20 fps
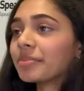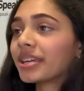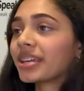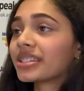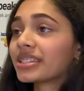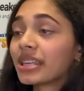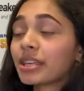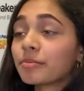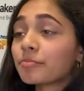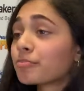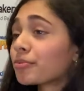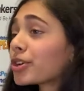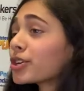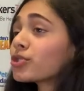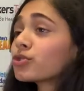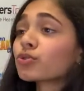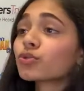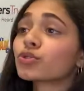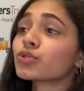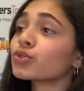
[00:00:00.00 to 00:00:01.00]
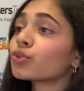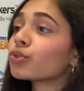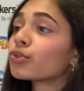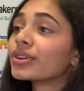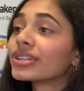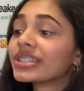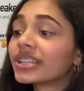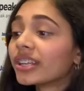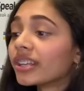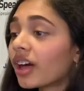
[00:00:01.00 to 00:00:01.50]
because it brings your
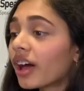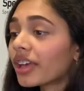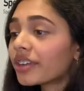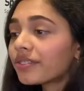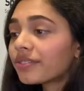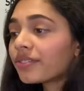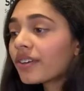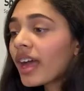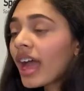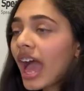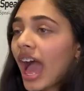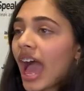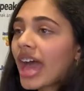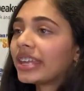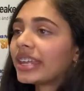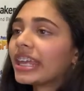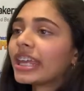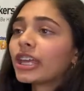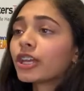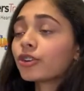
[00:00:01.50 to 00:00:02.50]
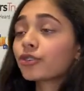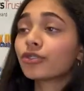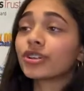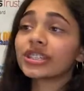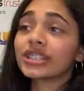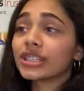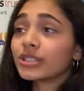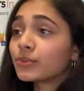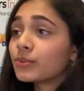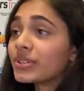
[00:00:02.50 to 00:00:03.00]
story to life and it
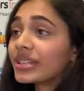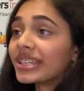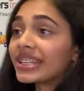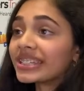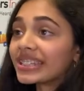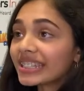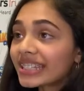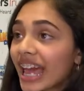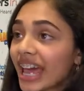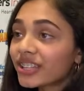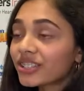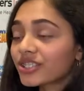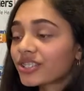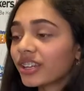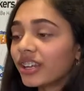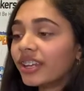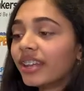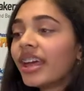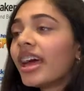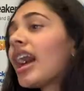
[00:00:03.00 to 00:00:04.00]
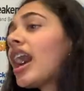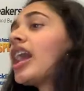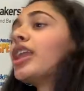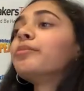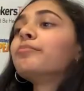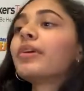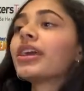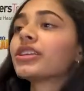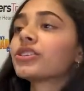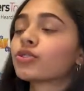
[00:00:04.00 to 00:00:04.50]
increases audience attention
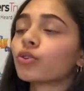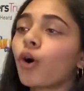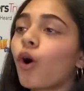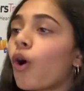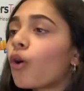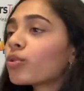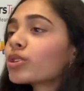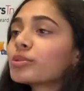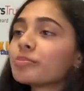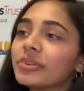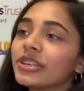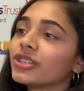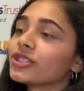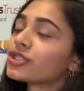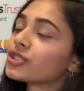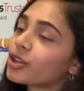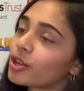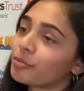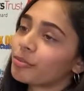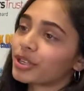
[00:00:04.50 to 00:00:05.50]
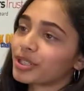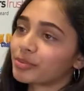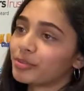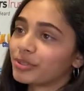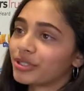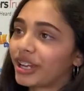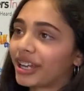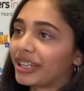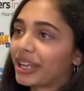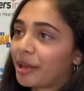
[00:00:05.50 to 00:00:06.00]
and it makes your whole speech so much
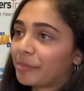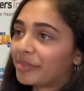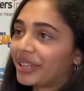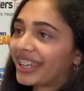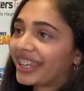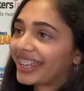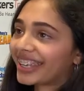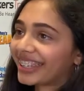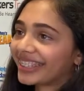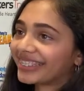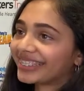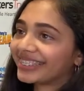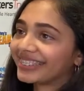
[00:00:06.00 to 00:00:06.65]
more dynamic.